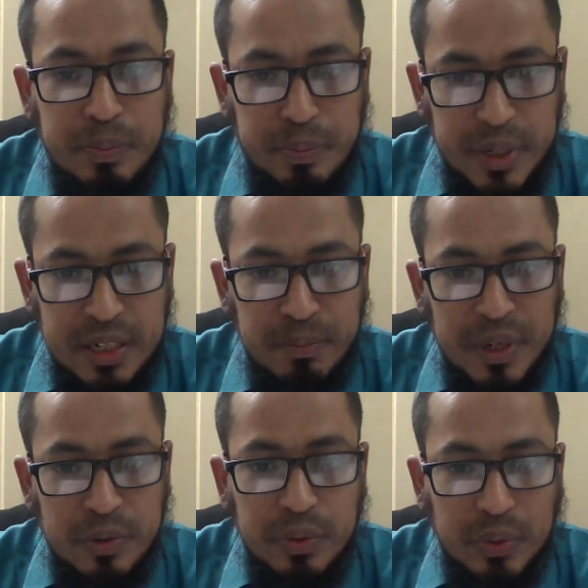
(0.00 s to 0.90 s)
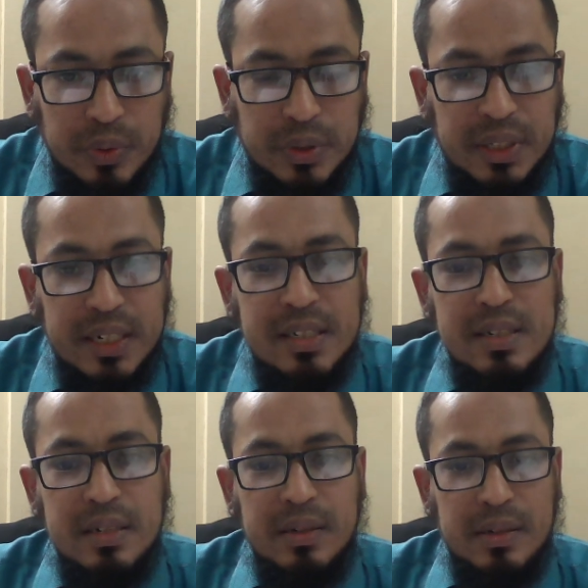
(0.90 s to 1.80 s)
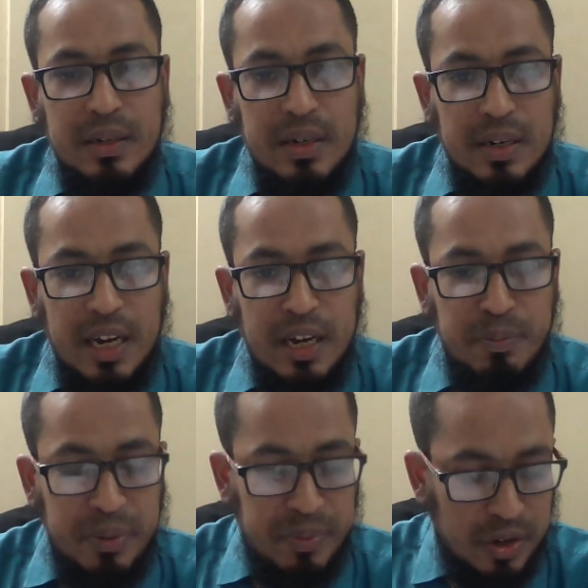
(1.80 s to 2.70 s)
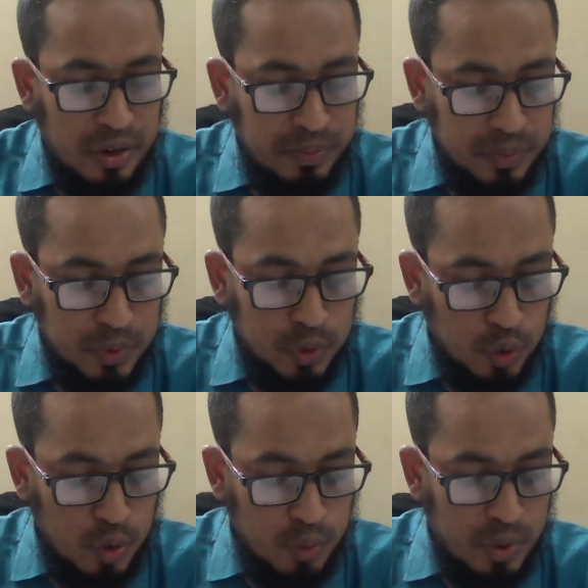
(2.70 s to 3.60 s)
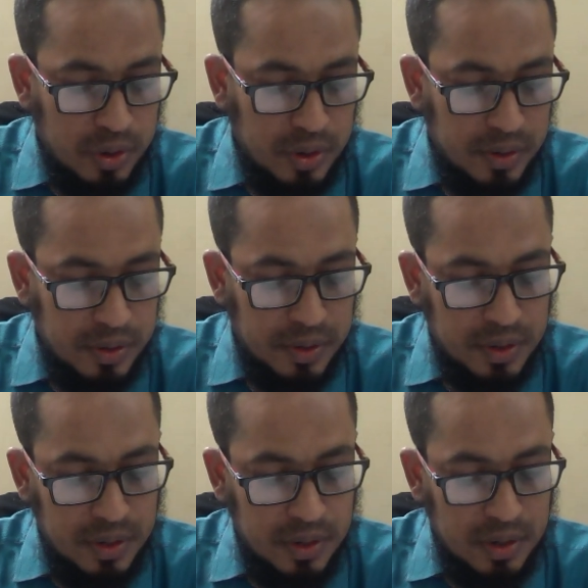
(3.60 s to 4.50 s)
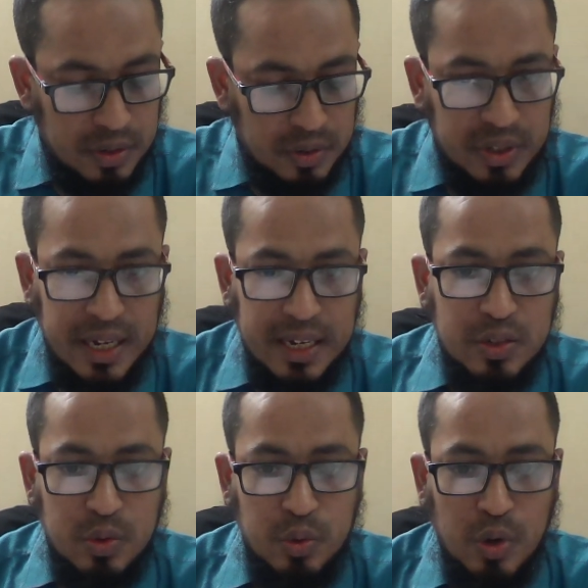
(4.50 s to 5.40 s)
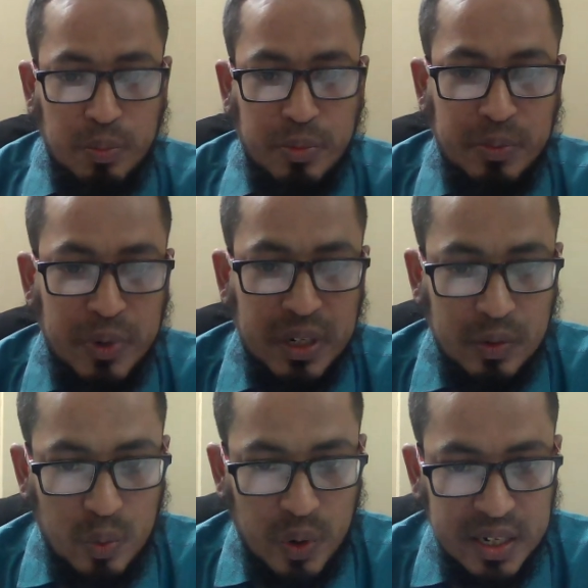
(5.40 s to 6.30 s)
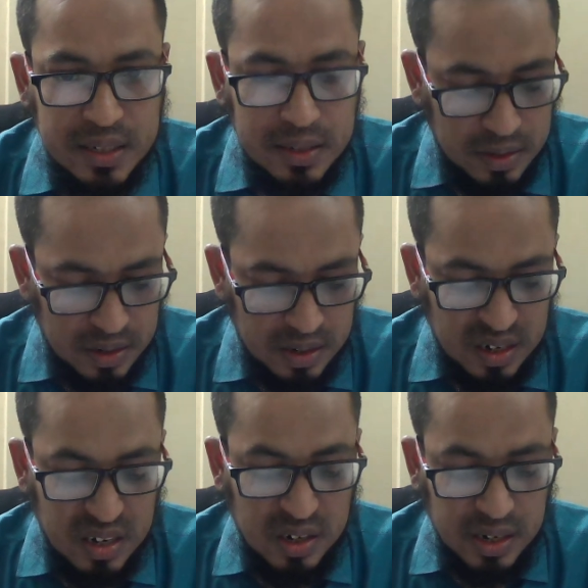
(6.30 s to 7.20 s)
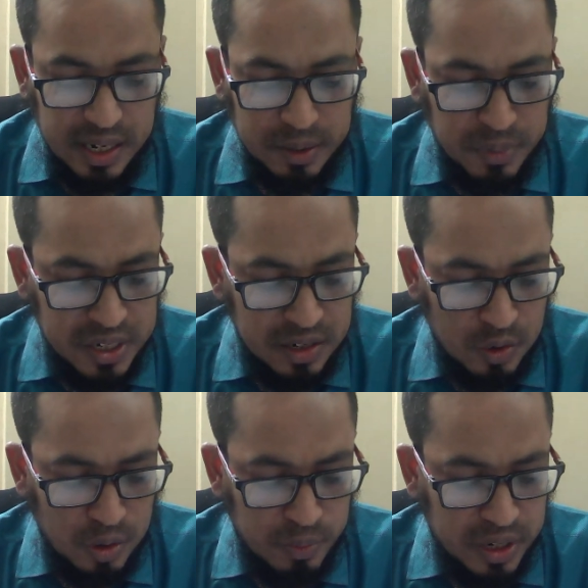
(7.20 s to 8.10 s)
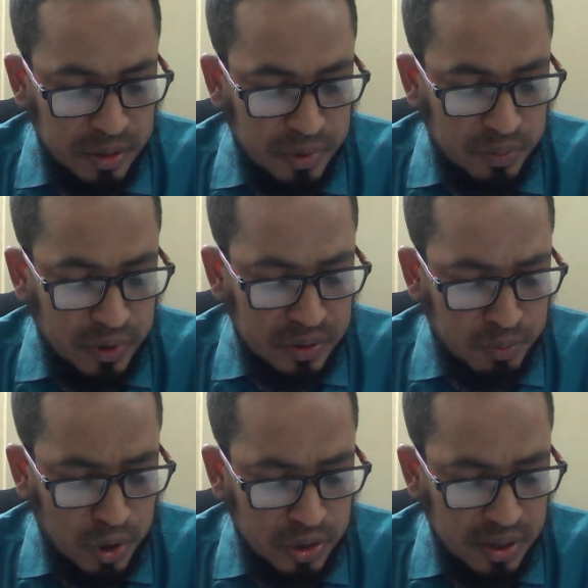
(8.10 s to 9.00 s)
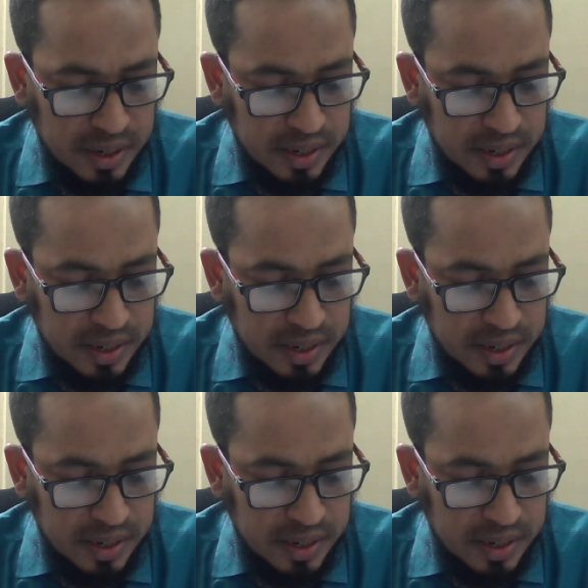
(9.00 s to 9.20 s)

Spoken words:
present value, that is Npv of Sukuk bond. So there is two corporate bond. One is 8% convertible bond